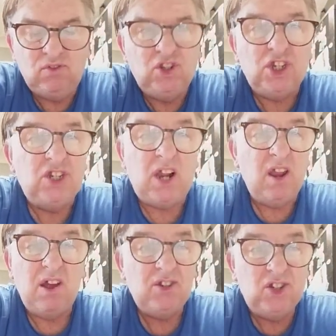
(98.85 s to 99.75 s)
Just
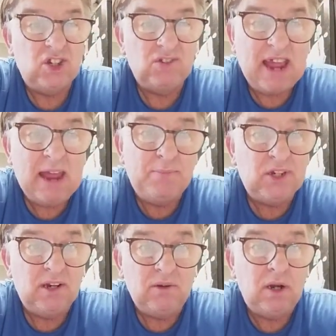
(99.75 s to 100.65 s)
class. Just
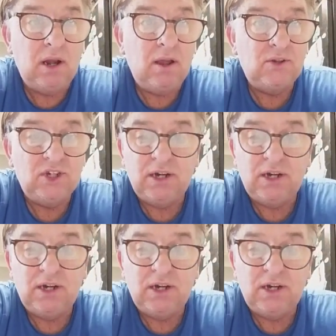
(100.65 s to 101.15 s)
absolute class.